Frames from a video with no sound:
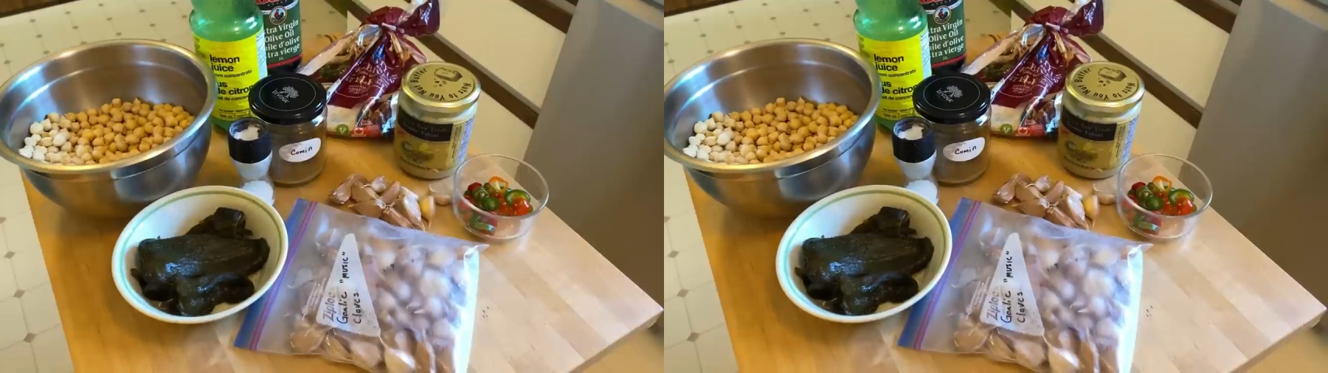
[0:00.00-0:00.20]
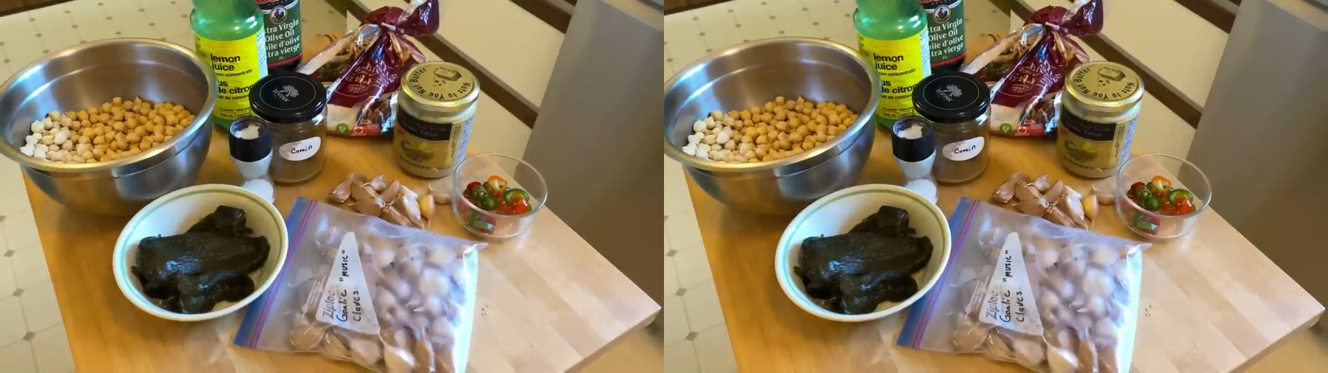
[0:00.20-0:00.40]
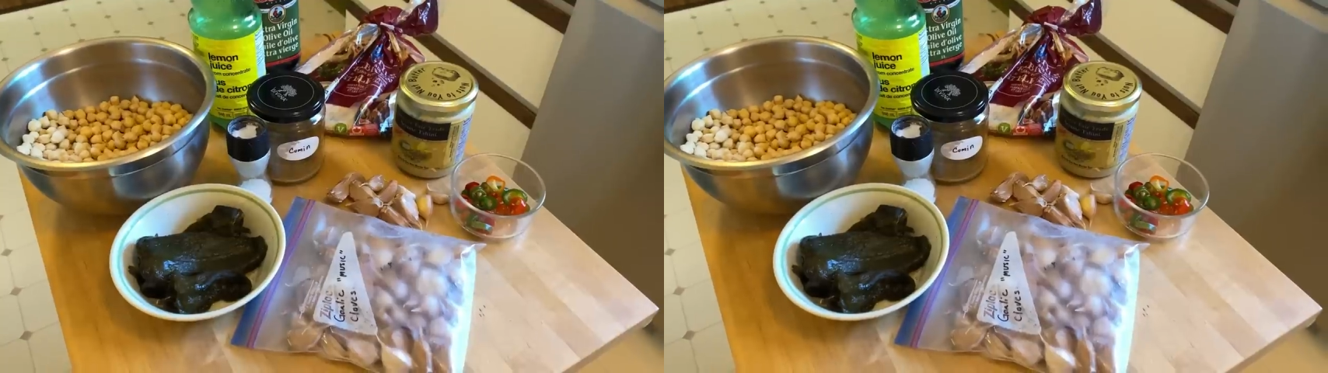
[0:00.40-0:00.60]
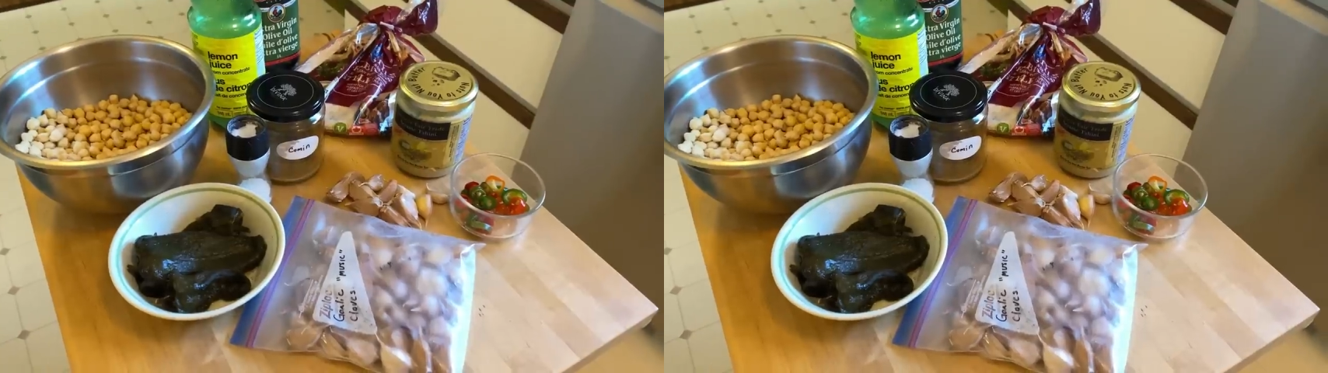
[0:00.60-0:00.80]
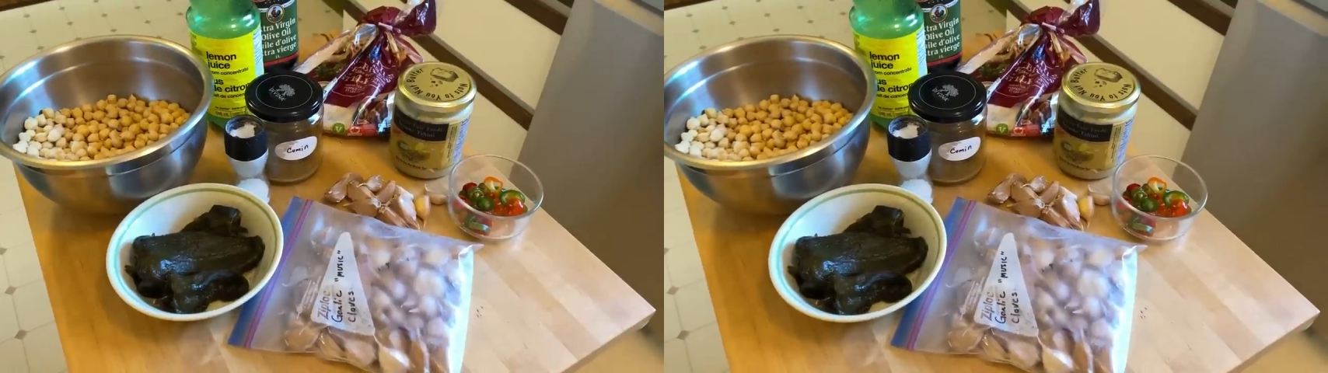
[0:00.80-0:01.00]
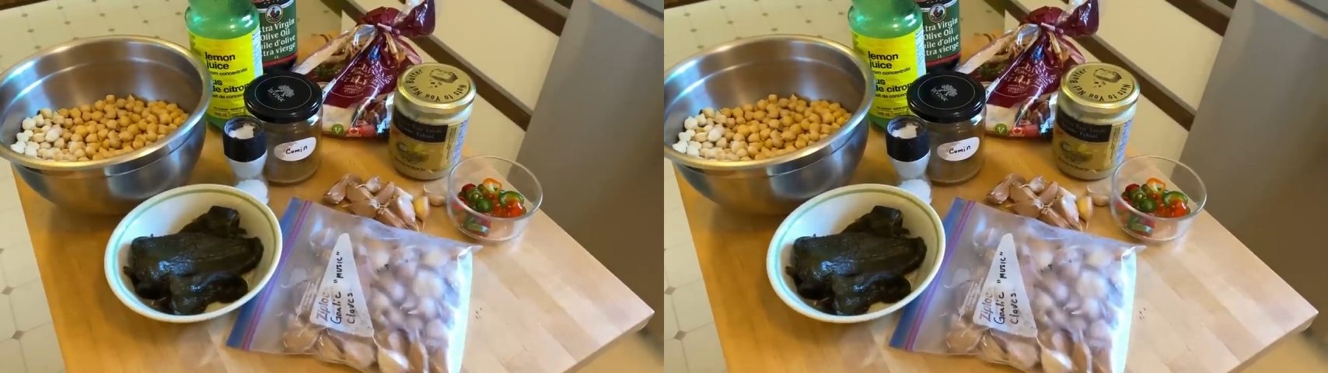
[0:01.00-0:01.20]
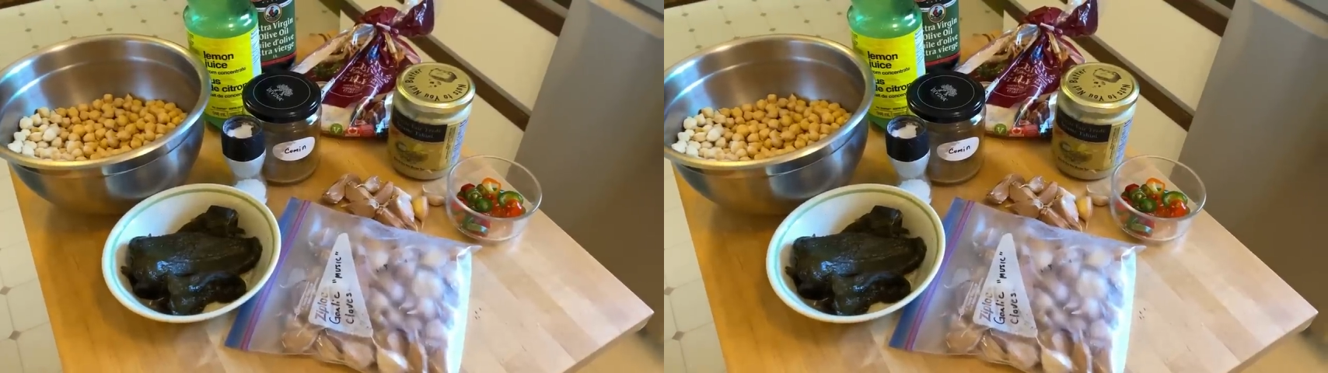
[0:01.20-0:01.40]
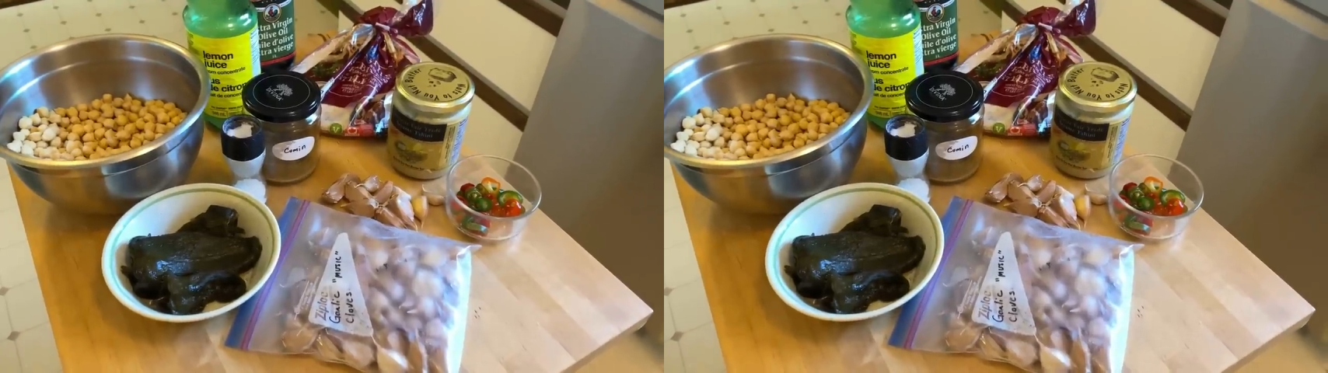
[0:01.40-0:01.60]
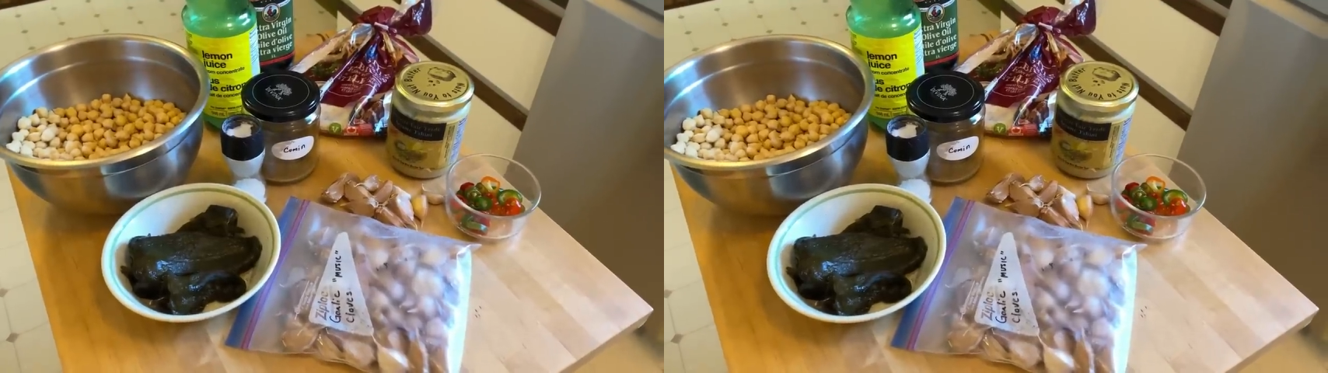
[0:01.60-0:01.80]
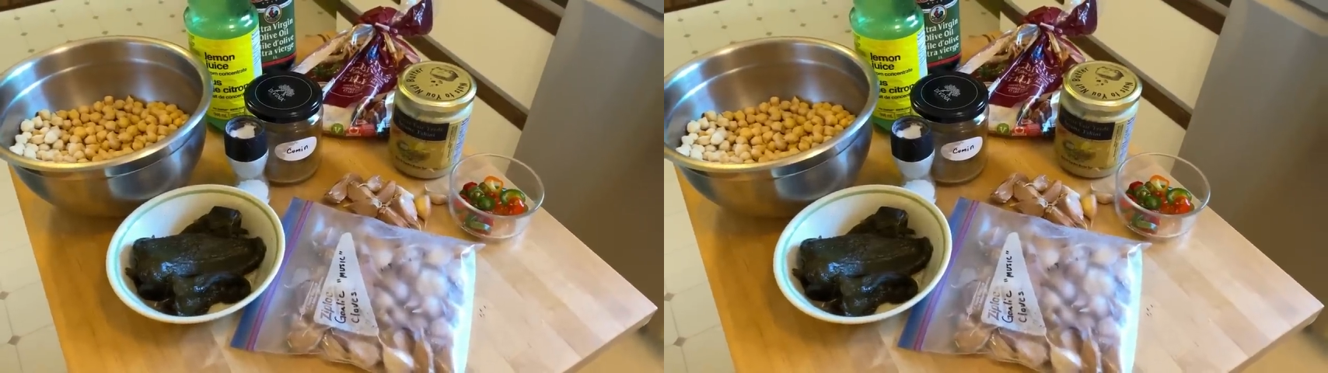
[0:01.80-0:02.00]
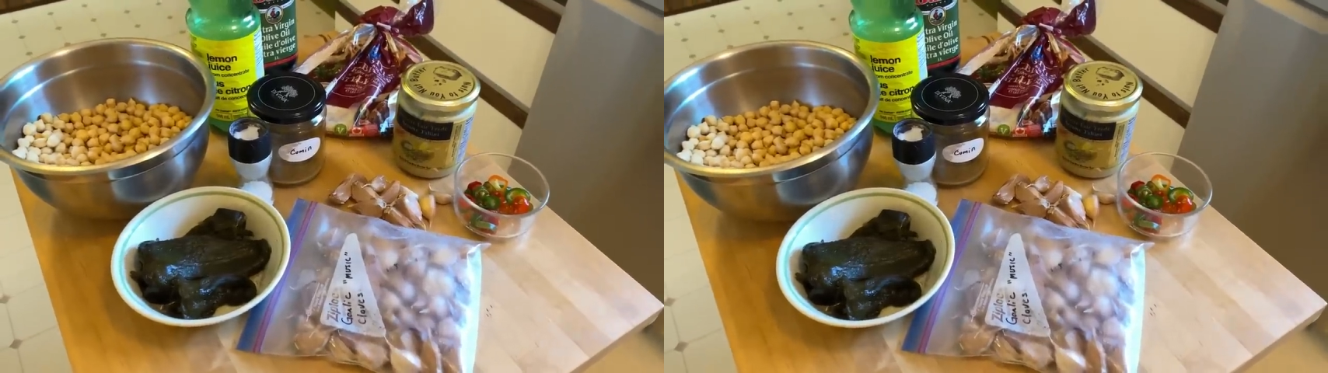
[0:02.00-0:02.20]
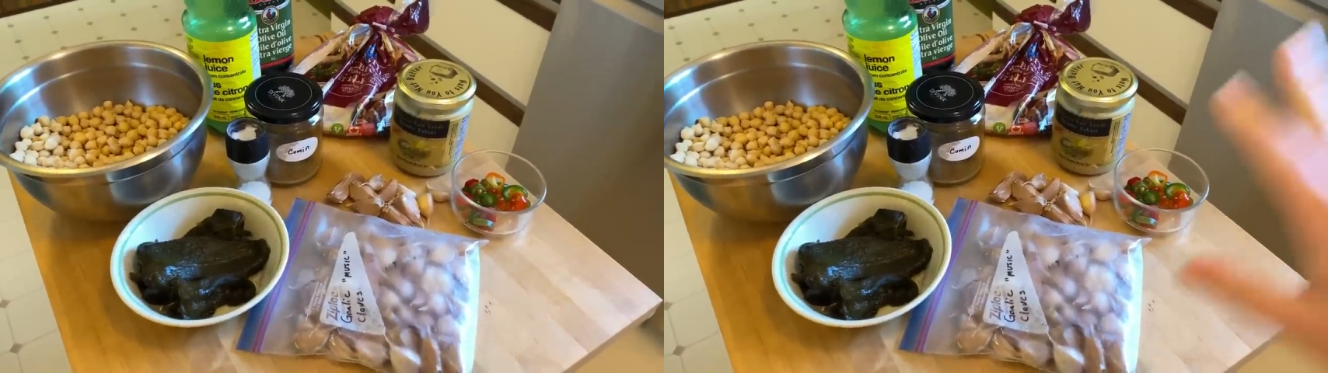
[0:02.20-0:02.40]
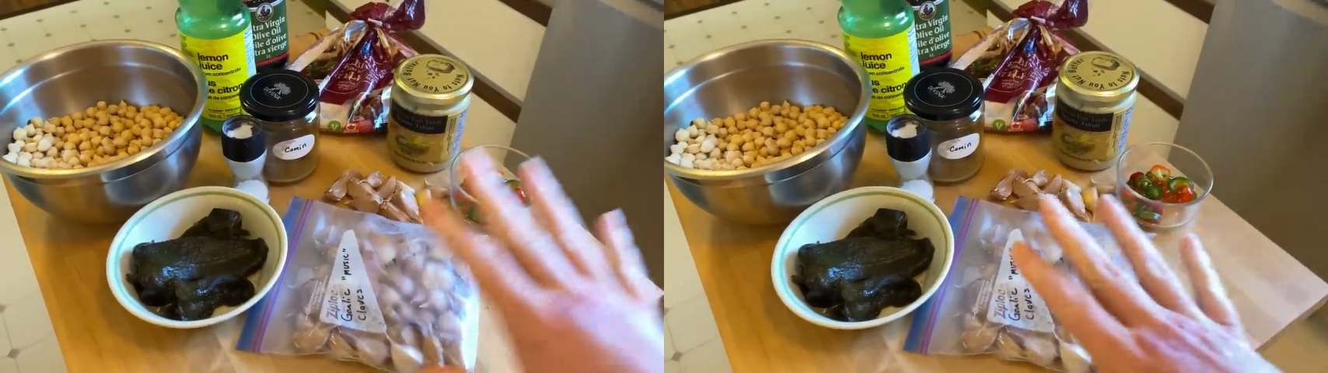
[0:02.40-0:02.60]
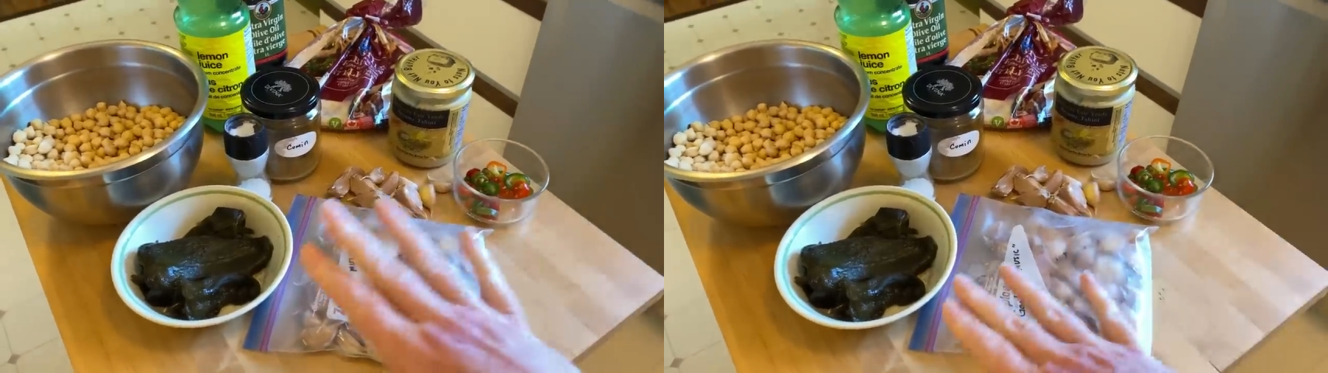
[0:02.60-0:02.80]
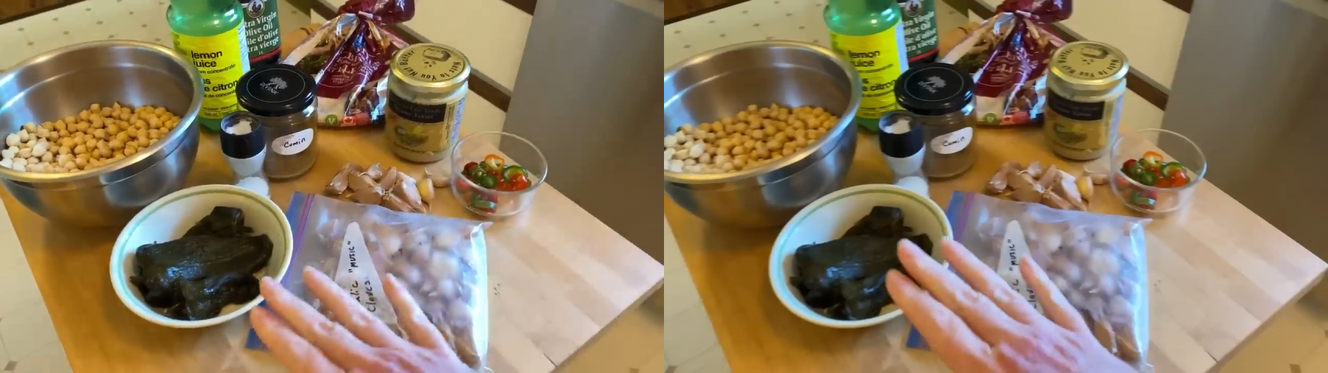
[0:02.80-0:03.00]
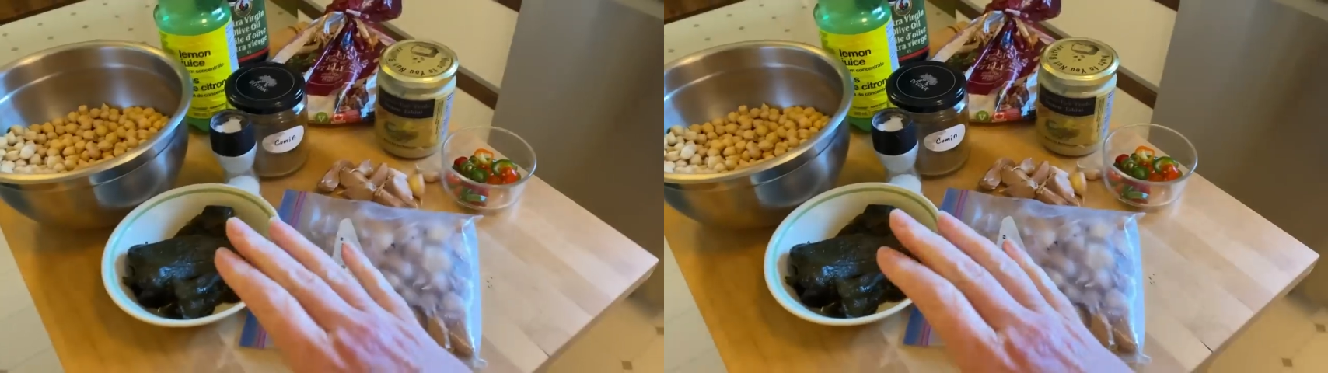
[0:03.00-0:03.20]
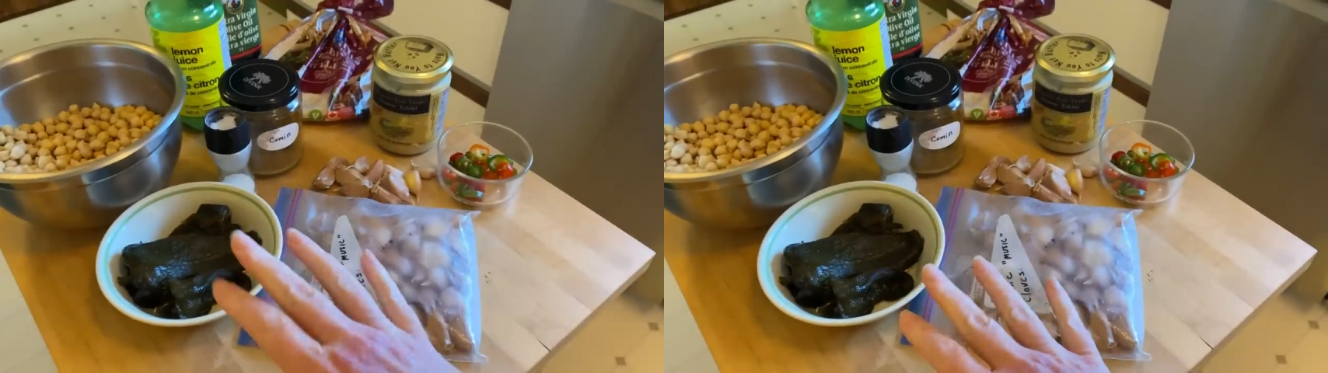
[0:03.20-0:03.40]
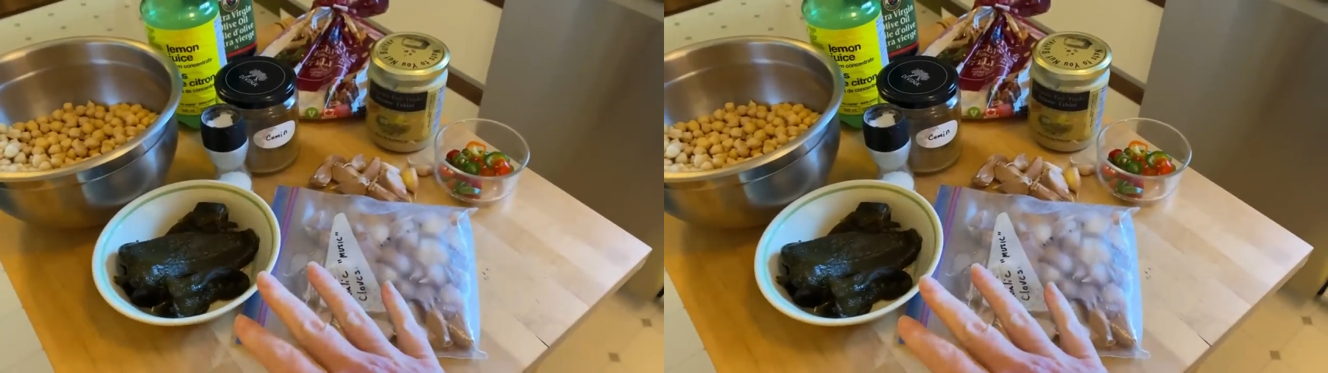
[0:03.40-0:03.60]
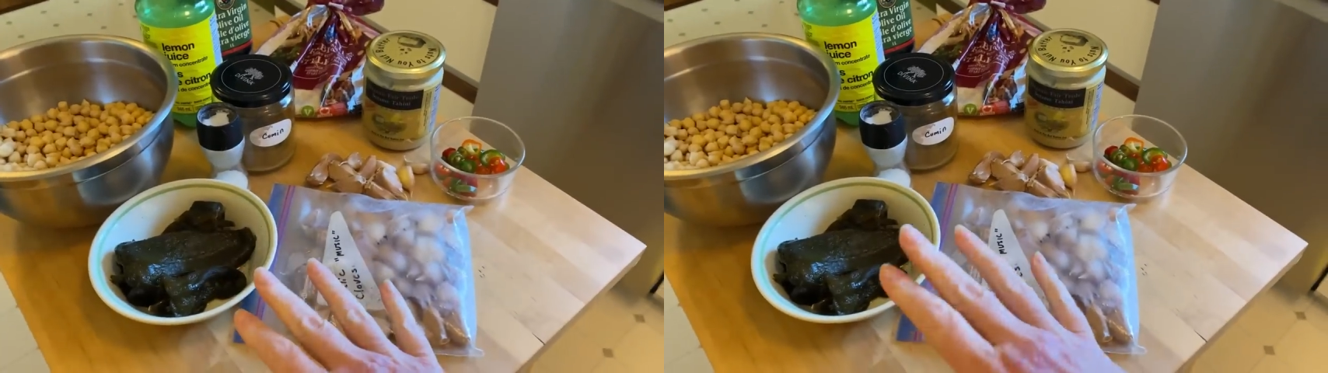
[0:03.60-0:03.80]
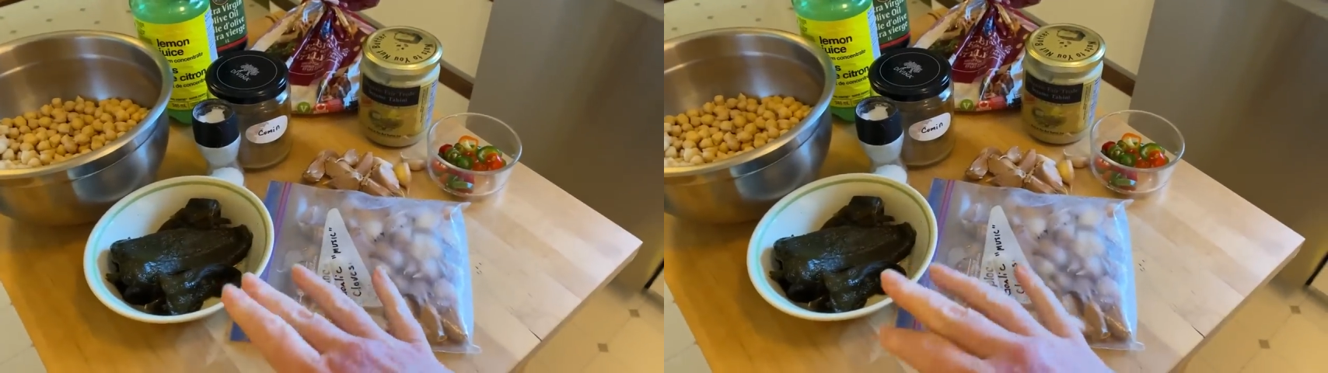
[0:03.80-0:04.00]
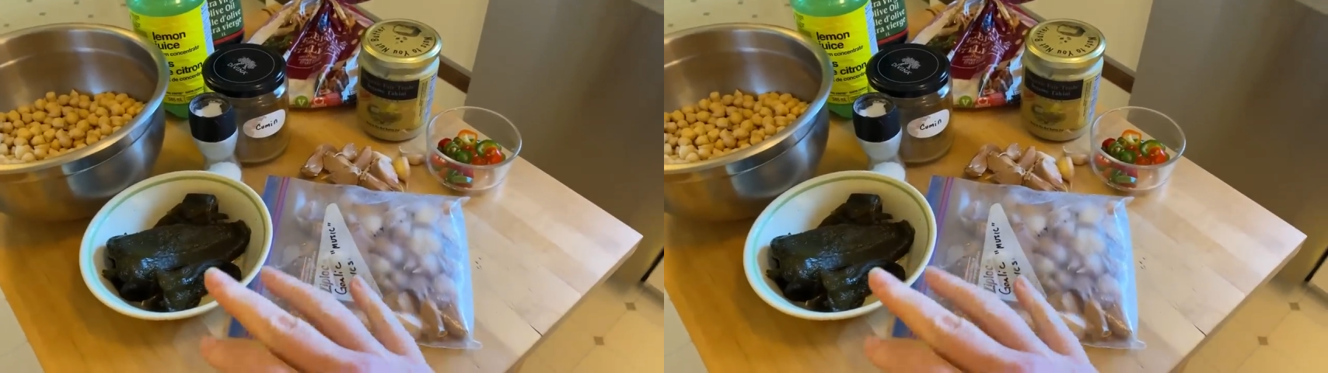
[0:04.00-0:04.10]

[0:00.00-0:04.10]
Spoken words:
[unreadable: no face in view]